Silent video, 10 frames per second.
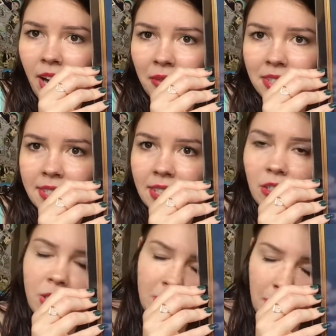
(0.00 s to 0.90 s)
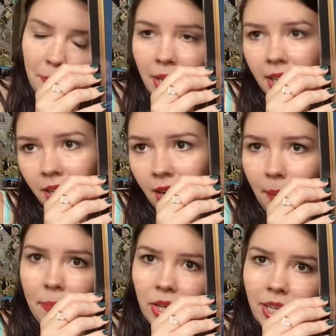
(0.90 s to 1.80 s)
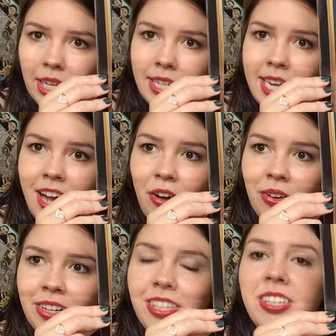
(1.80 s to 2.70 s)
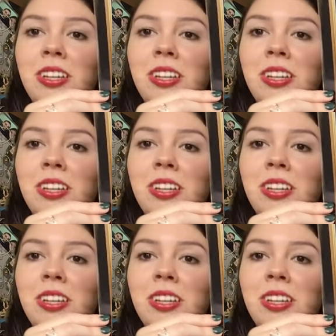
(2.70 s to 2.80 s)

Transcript: Obviously she's been picking it up, putting it down,